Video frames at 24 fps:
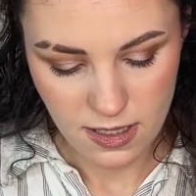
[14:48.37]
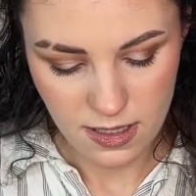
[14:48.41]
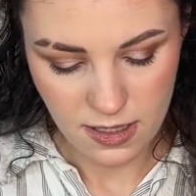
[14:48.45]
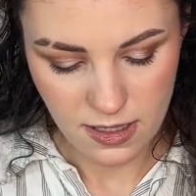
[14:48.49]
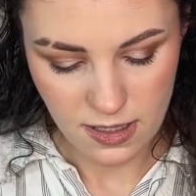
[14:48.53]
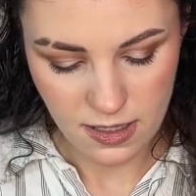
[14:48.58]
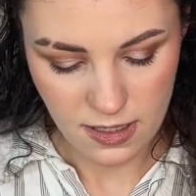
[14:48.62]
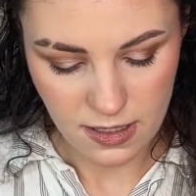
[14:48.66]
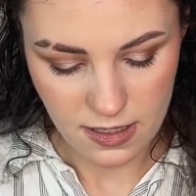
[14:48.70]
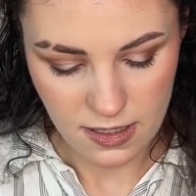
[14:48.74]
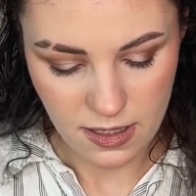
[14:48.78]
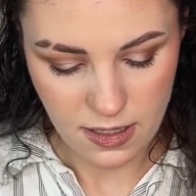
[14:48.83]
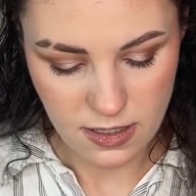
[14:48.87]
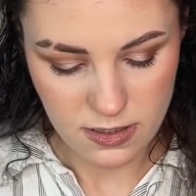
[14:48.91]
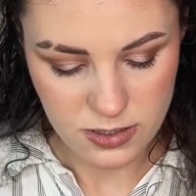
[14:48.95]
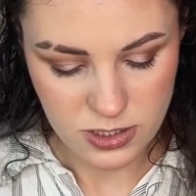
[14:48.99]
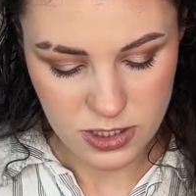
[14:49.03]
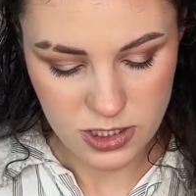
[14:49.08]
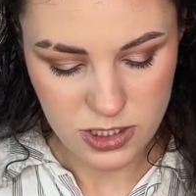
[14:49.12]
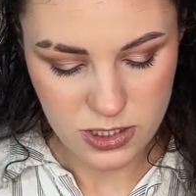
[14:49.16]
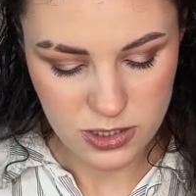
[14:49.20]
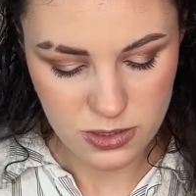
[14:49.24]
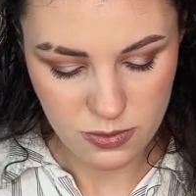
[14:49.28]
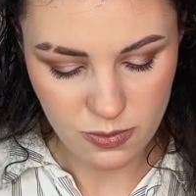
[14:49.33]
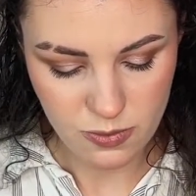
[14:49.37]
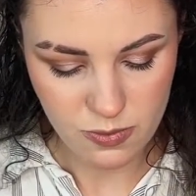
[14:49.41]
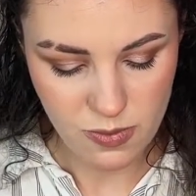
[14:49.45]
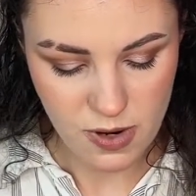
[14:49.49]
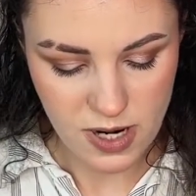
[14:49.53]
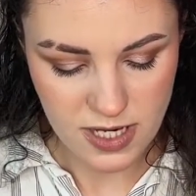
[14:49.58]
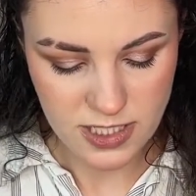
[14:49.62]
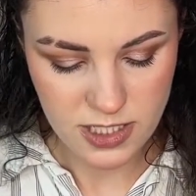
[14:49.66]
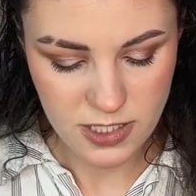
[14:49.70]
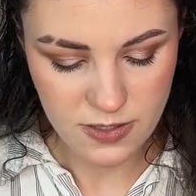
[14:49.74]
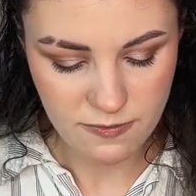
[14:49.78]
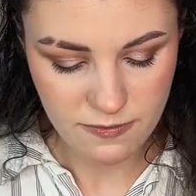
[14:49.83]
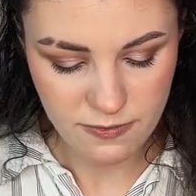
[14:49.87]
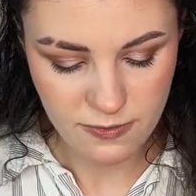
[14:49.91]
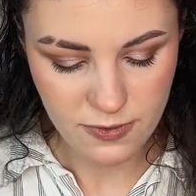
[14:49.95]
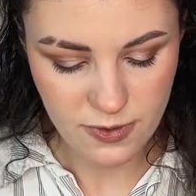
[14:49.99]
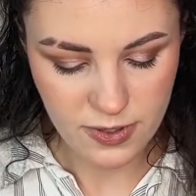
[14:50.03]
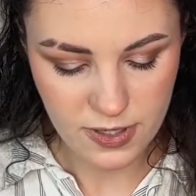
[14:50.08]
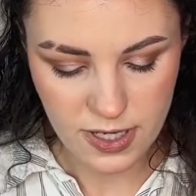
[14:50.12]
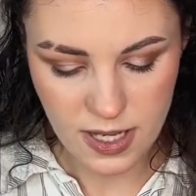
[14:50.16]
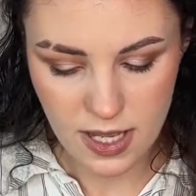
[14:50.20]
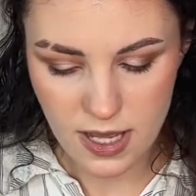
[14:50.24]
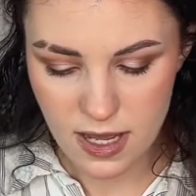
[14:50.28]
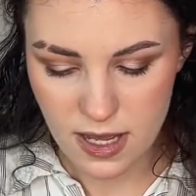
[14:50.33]
And I'll swatch it for
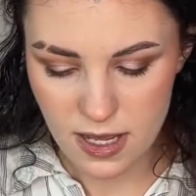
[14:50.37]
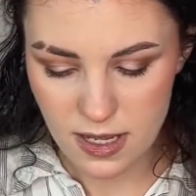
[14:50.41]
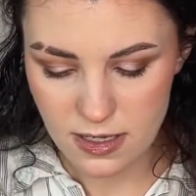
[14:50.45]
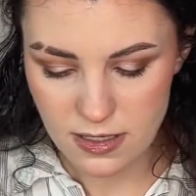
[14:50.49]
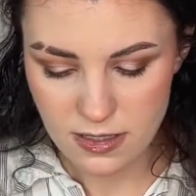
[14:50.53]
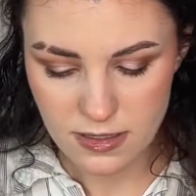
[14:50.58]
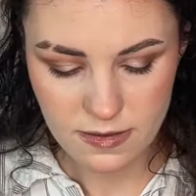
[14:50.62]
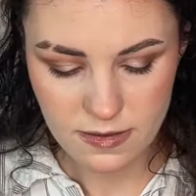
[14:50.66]
you.